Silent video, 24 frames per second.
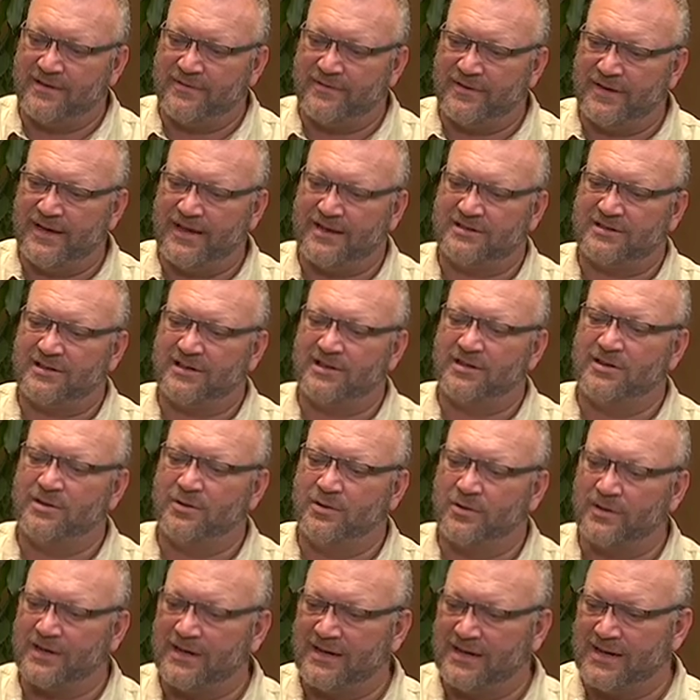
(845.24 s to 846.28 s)
that actually
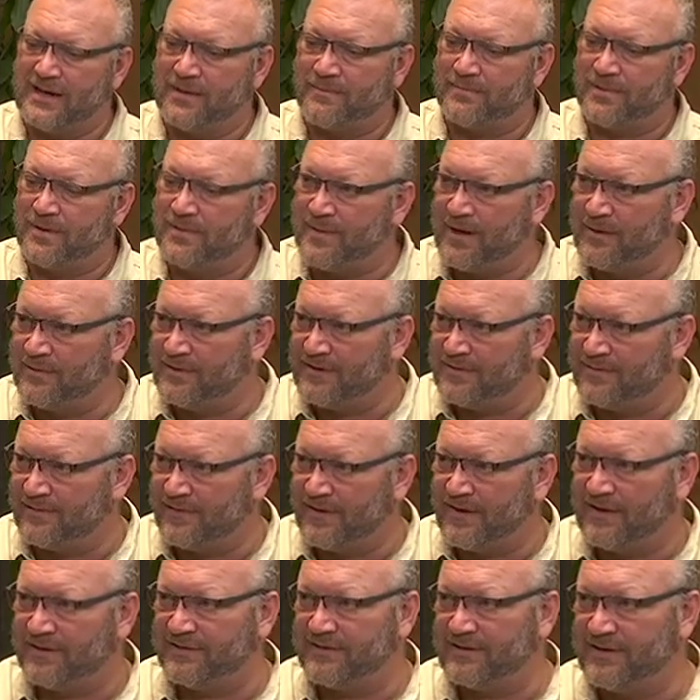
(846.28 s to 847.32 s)
you're going to get promoted
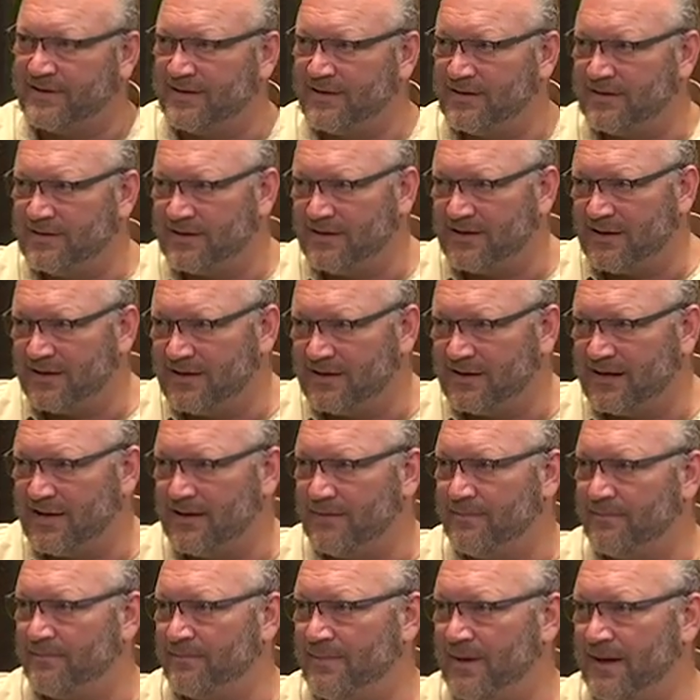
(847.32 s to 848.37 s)
faster, you're going to get
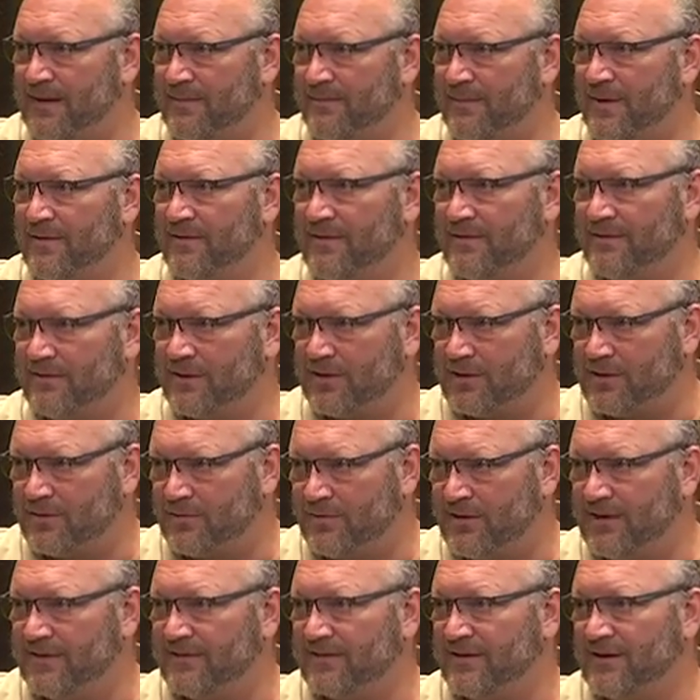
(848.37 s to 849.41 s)
better bonus, your
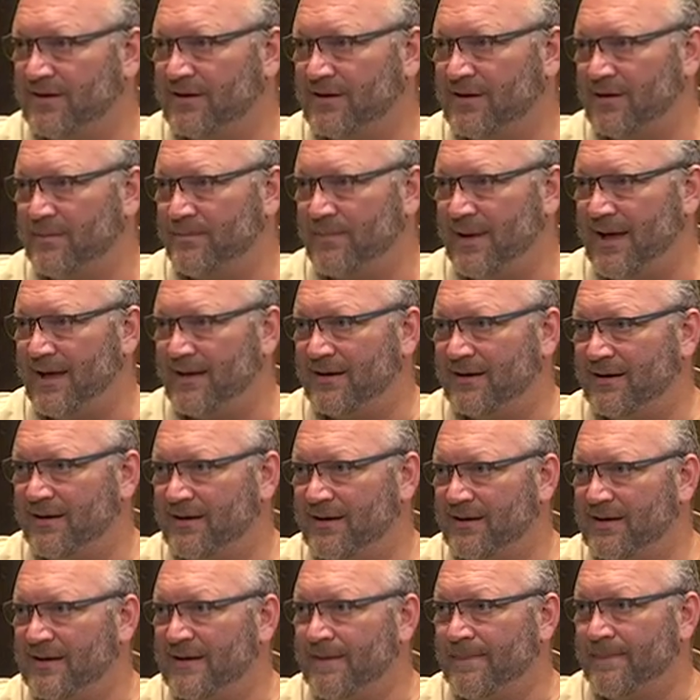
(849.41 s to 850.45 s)
career is going to go better
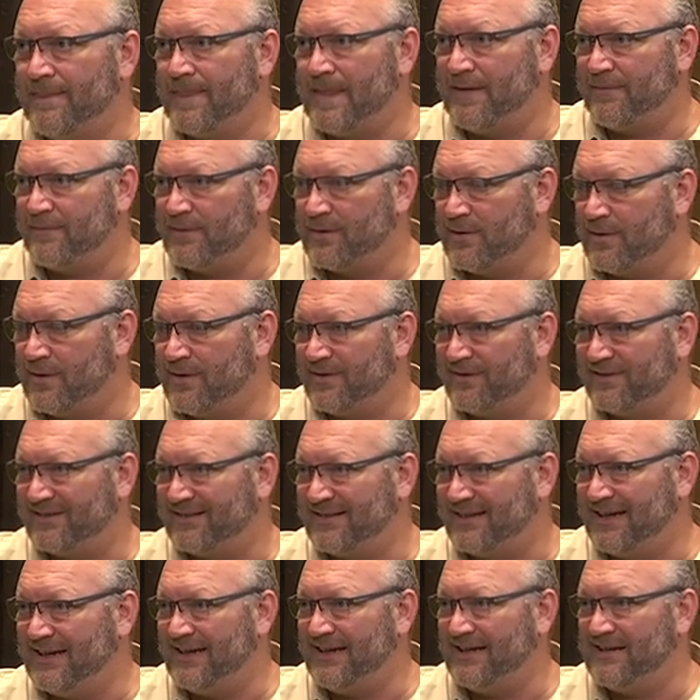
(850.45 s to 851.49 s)
if you are
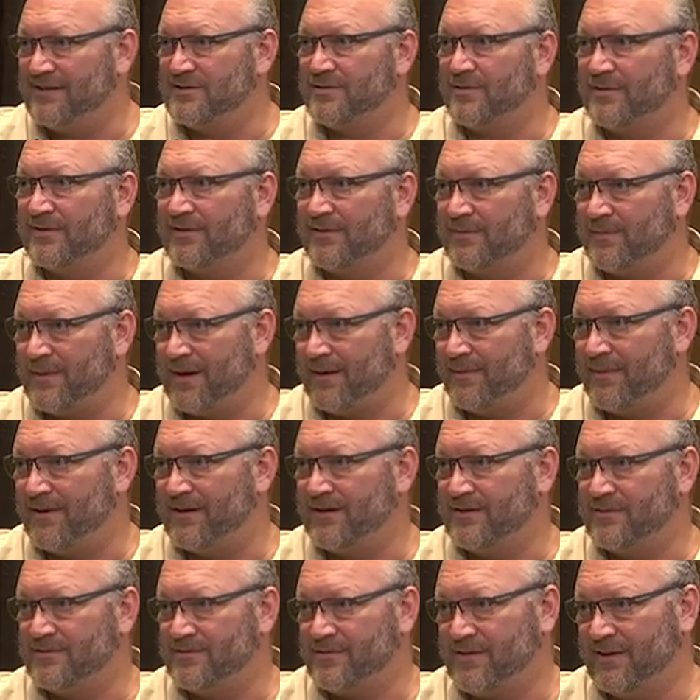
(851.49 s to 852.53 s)
seen to
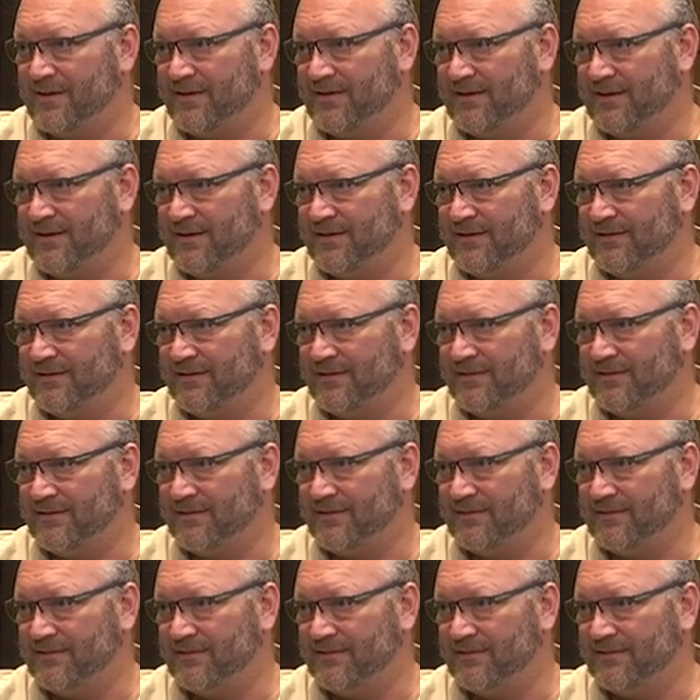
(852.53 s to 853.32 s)
experiment and try things.